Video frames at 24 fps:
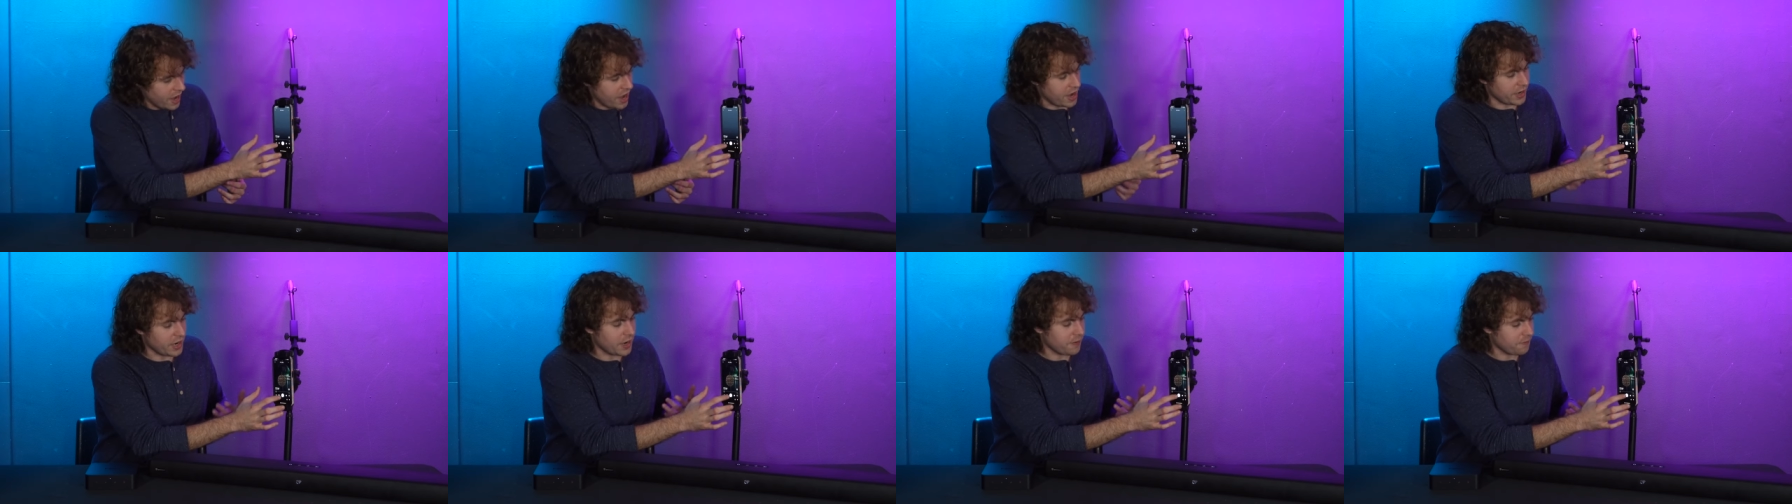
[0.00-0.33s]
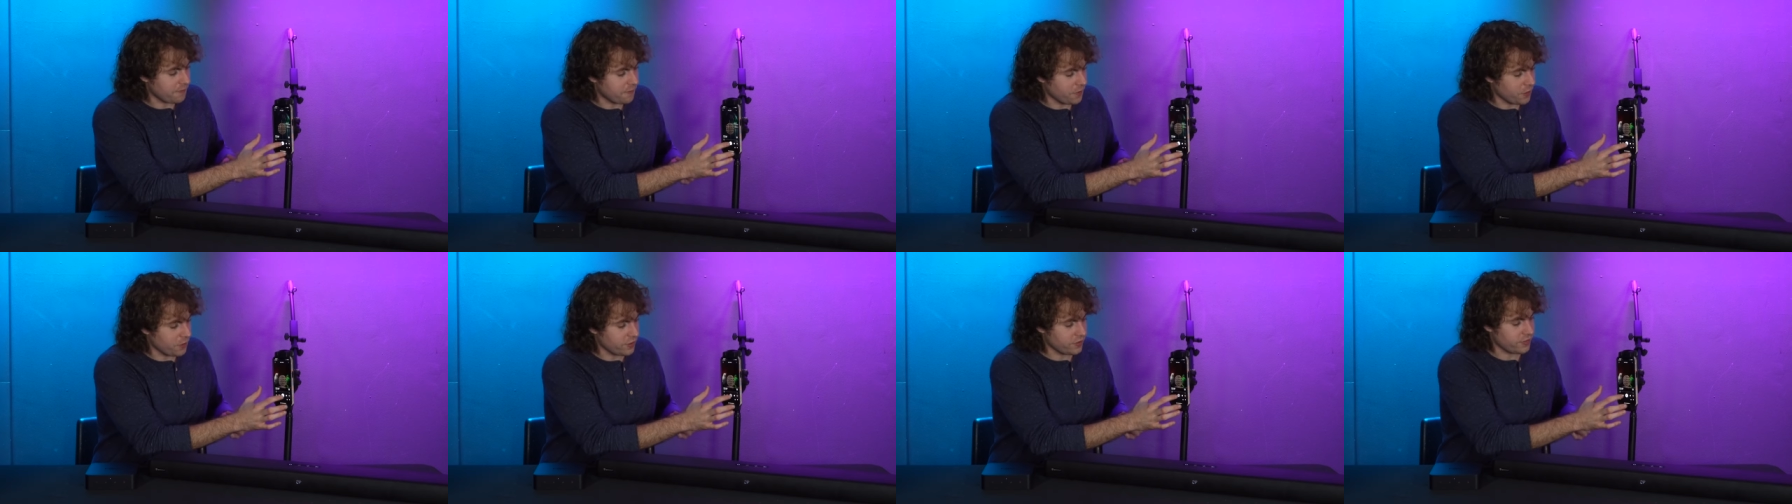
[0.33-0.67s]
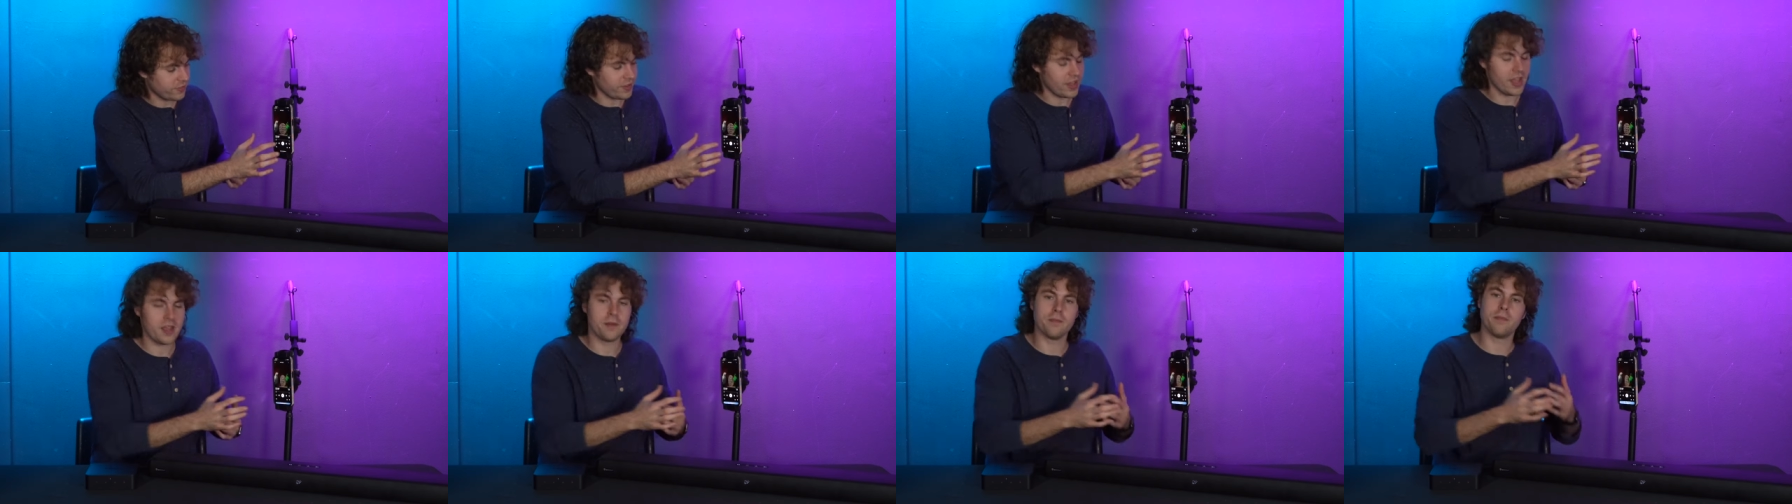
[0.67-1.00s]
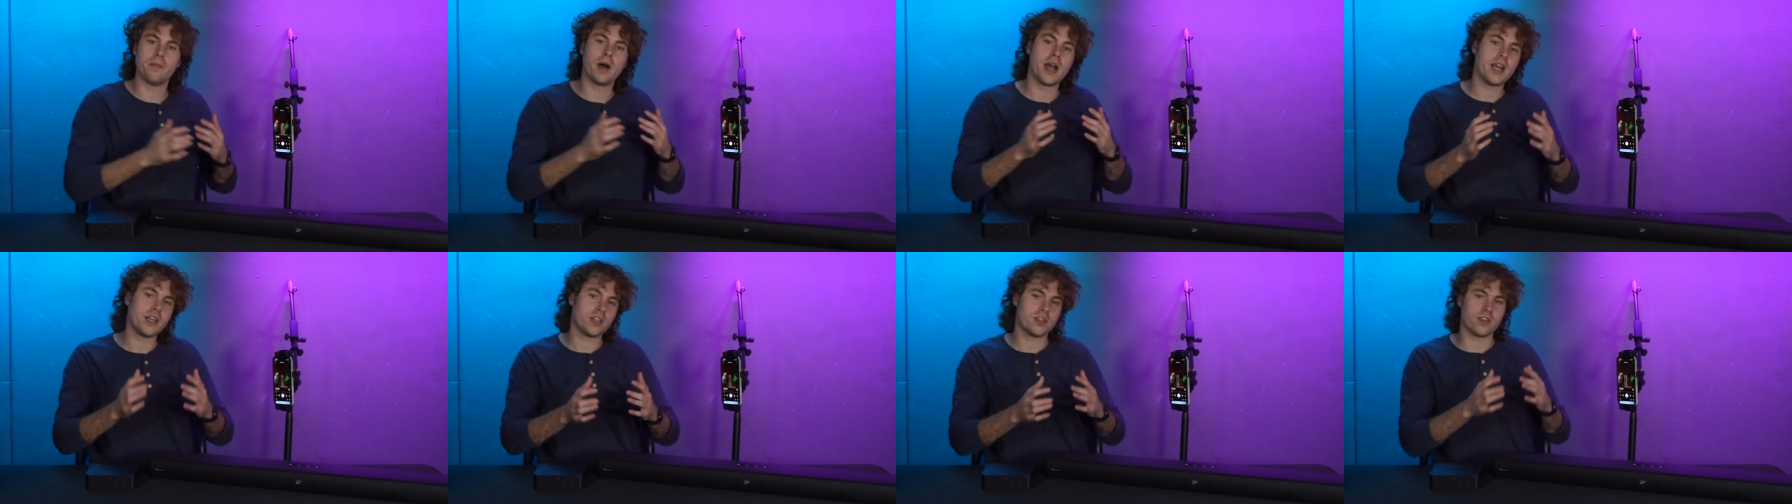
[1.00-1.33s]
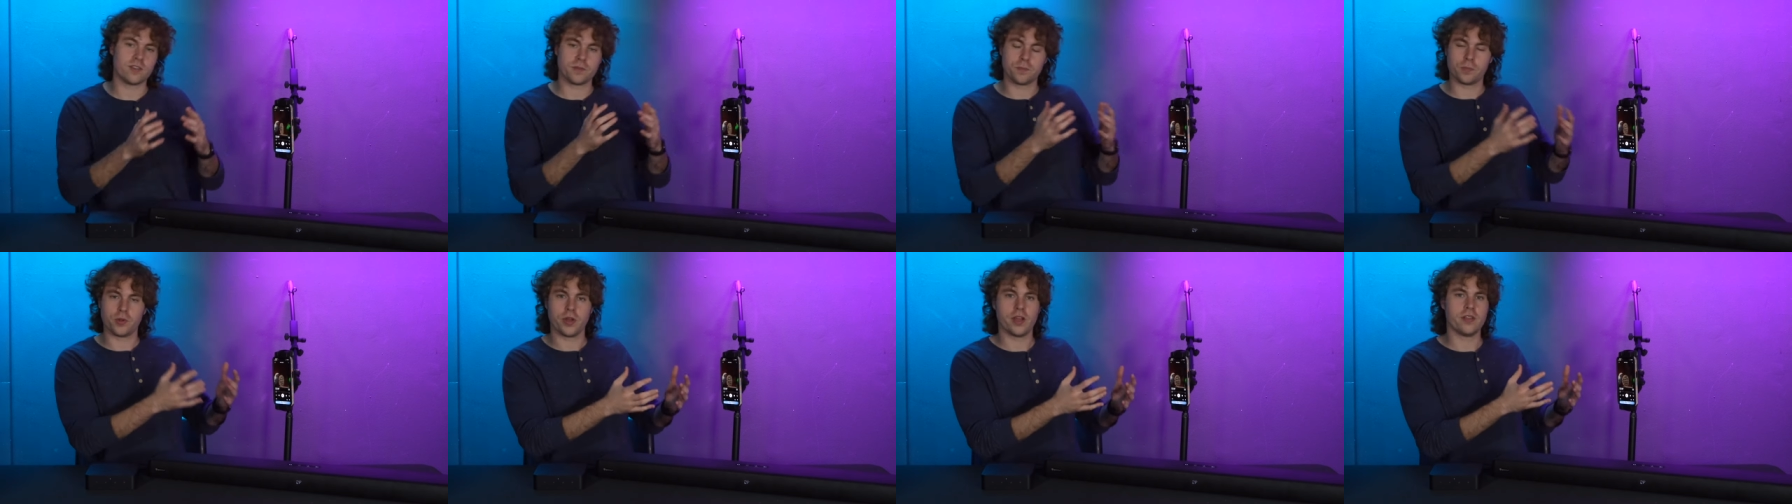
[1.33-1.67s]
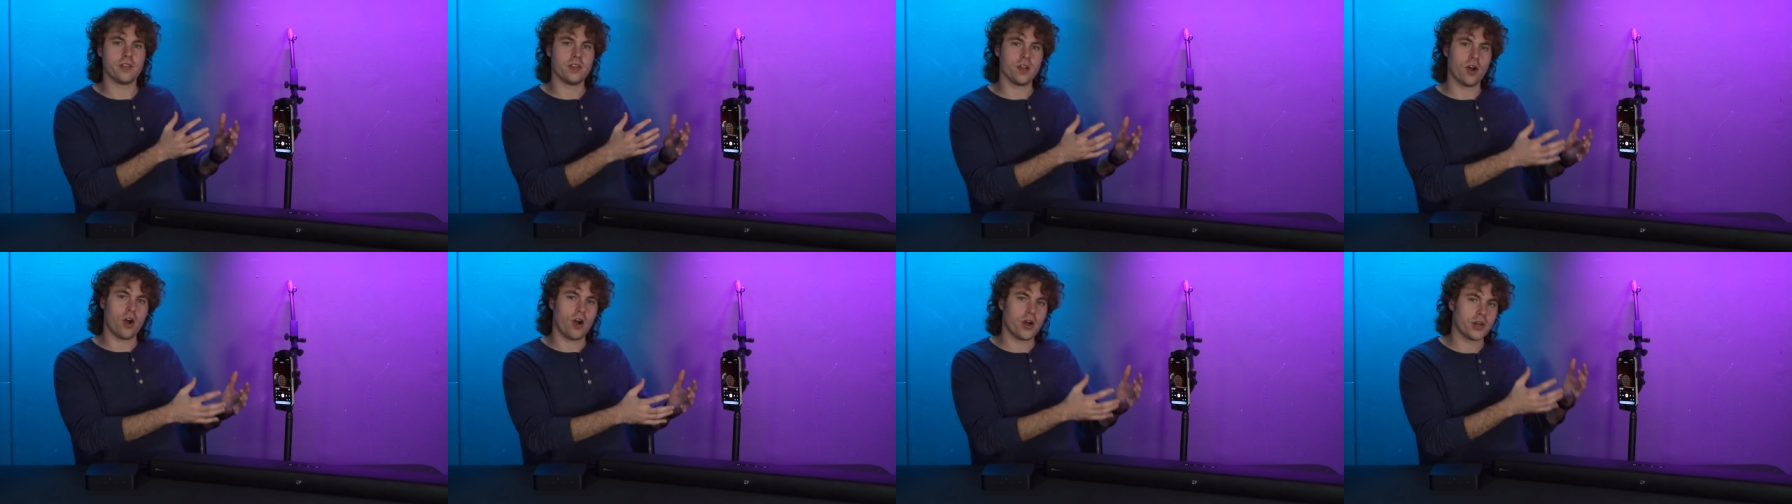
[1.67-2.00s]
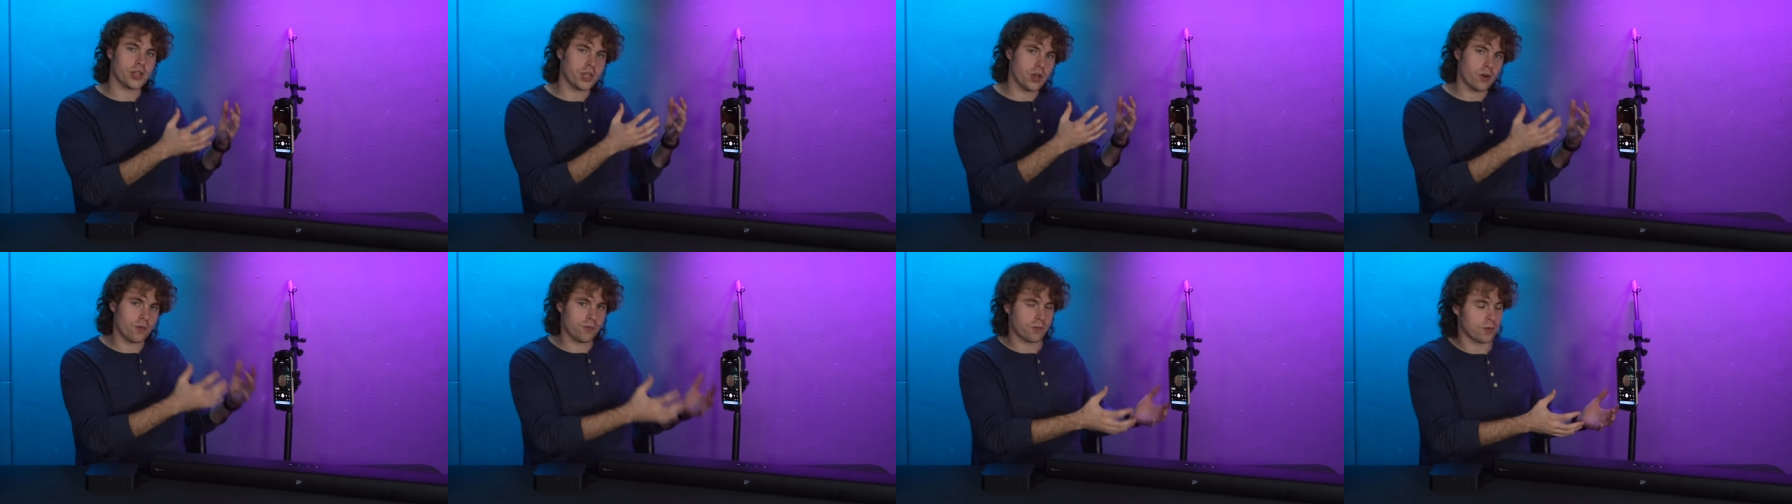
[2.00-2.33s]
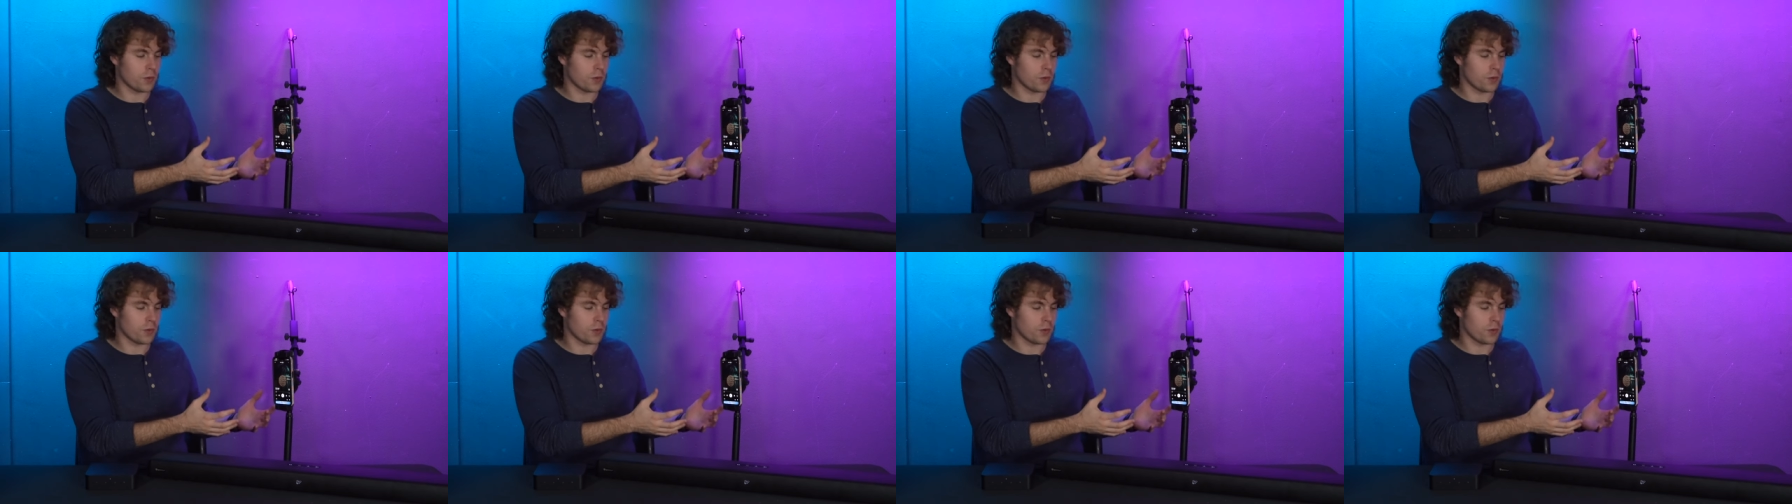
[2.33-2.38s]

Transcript: and at first, it might just play the audio